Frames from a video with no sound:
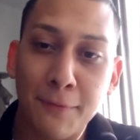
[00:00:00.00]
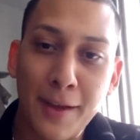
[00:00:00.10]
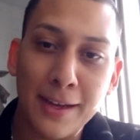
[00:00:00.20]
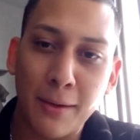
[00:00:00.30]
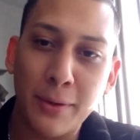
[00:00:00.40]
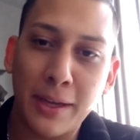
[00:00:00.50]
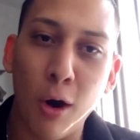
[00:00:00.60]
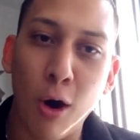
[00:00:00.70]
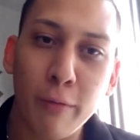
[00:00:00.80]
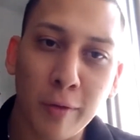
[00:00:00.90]
fact that we
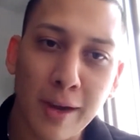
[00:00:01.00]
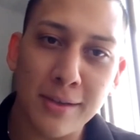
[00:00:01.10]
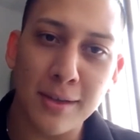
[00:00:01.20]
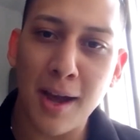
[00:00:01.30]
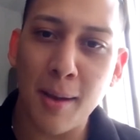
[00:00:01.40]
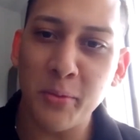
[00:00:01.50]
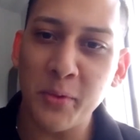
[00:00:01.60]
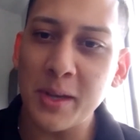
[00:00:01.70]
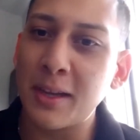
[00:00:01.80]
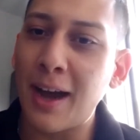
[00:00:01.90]
get overrides on top of
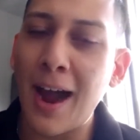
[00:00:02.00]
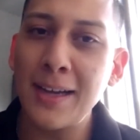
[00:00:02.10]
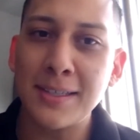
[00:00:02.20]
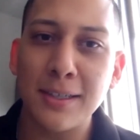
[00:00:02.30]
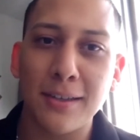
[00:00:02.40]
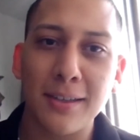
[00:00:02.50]
it, icing on the